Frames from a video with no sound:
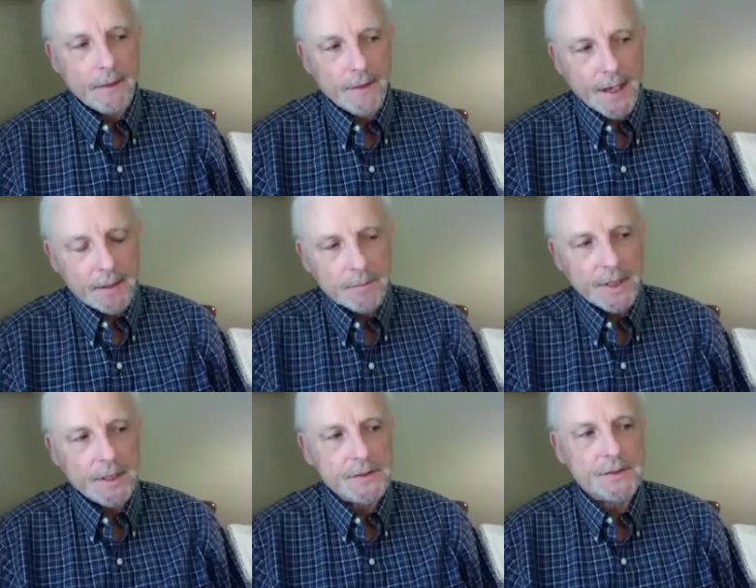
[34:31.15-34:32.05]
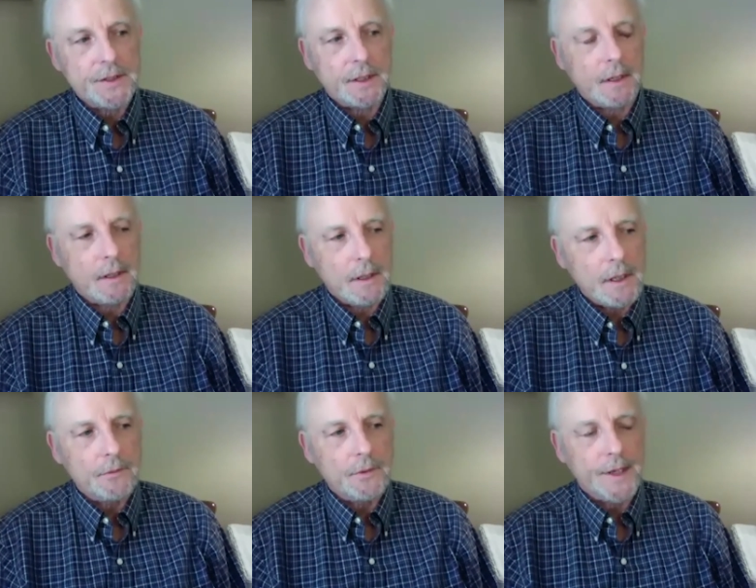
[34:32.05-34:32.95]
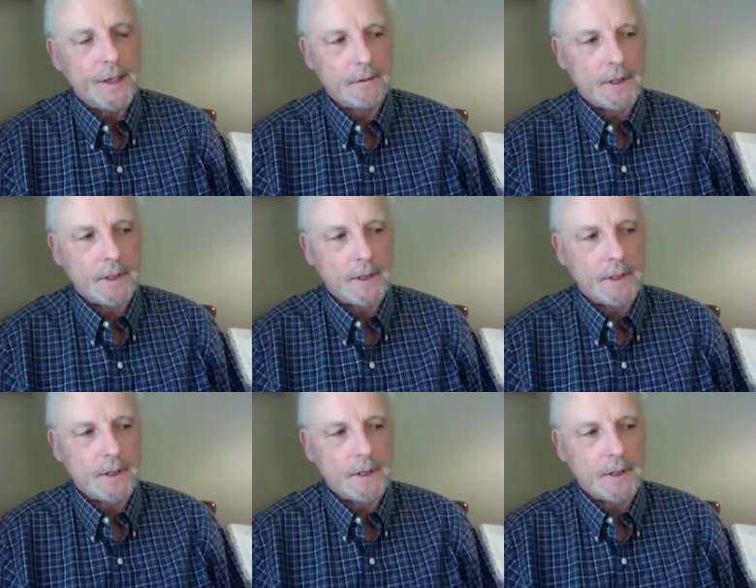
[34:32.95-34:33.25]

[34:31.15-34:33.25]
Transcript: That means that along with that